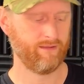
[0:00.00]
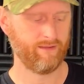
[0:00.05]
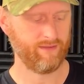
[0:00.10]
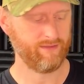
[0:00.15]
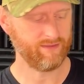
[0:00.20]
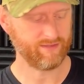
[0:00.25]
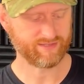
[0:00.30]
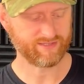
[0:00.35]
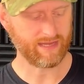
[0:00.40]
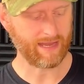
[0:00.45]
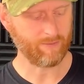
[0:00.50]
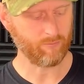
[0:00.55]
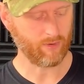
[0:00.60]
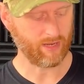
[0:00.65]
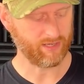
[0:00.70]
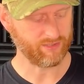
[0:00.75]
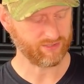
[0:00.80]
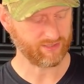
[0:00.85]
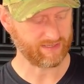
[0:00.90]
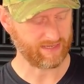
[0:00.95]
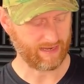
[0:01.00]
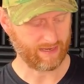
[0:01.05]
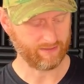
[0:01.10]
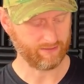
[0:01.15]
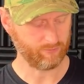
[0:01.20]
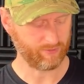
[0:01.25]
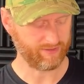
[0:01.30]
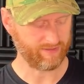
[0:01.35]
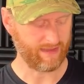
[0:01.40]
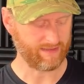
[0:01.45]
in the same way as you
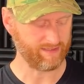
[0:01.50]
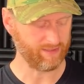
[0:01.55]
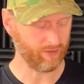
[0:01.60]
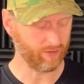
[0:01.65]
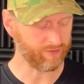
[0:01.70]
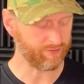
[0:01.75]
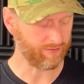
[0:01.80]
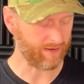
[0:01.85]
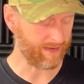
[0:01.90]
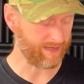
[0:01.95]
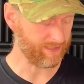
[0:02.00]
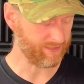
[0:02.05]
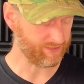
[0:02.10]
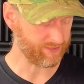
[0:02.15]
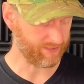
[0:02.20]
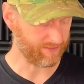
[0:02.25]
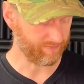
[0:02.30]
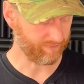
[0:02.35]
can with any other AEG, in